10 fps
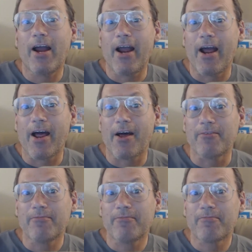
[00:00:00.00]

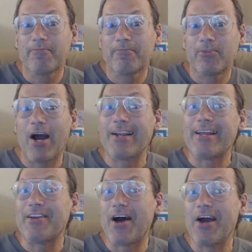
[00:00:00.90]
And so I
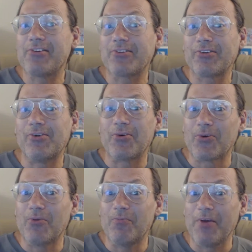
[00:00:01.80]
had a nice little
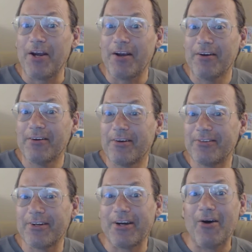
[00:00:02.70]
grouping
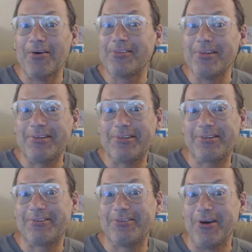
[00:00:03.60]
to go with these
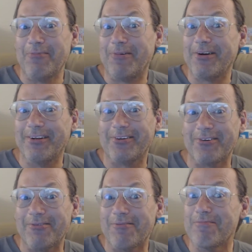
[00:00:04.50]
stupid
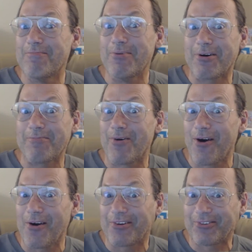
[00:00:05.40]
little
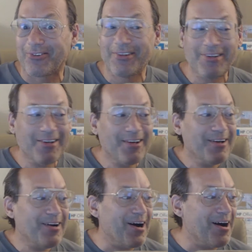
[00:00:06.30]
bookmarks.
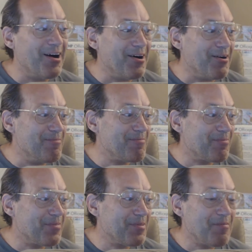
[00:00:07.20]
Um,
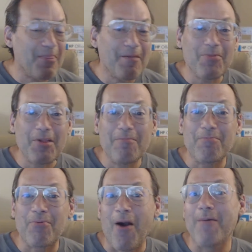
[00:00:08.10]

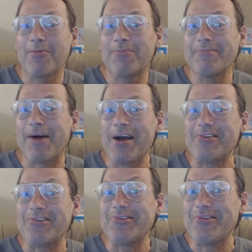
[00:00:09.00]
probably
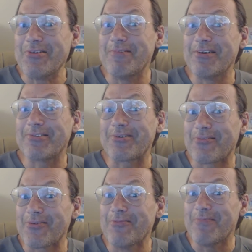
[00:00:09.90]
my
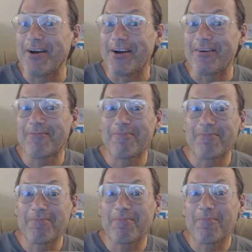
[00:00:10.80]
stupidest grouping,
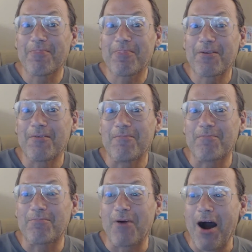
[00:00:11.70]

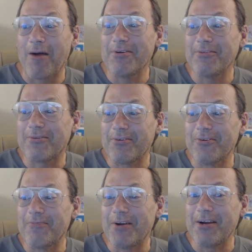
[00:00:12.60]
probably the
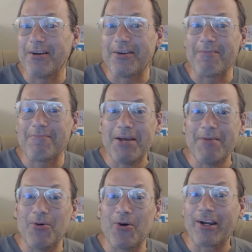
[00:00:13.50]
grouping that
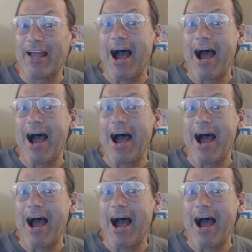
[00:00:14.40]
people would